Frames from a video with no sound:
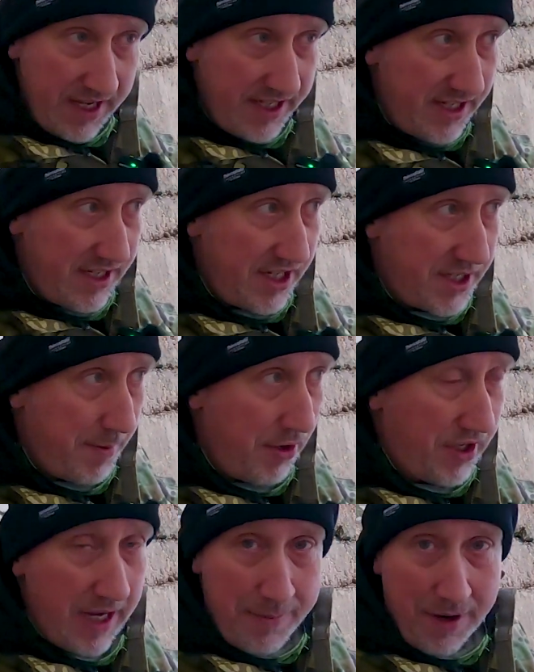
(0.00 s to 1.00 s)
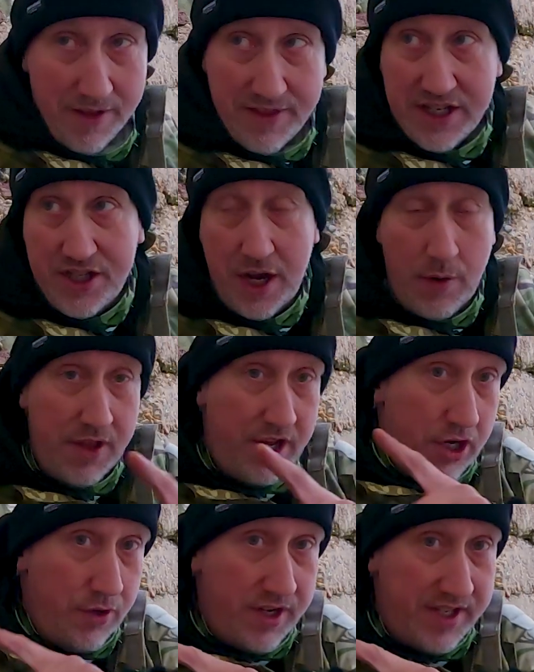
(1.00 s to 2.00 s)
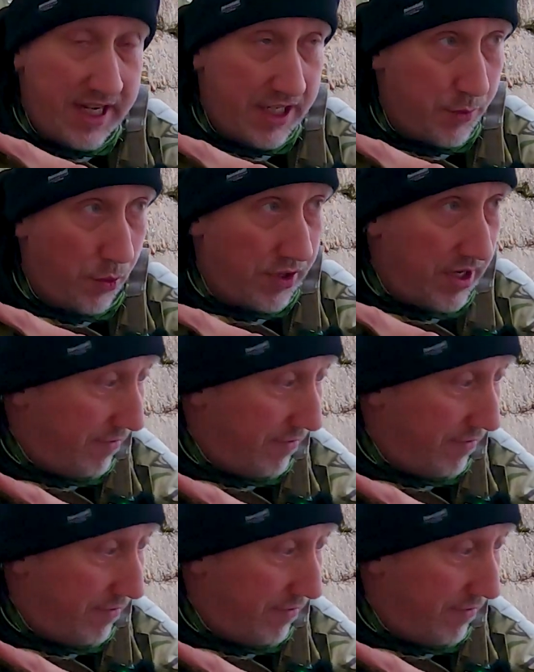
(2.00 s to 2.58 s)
this is it's smoky, but there's no other lunatics walking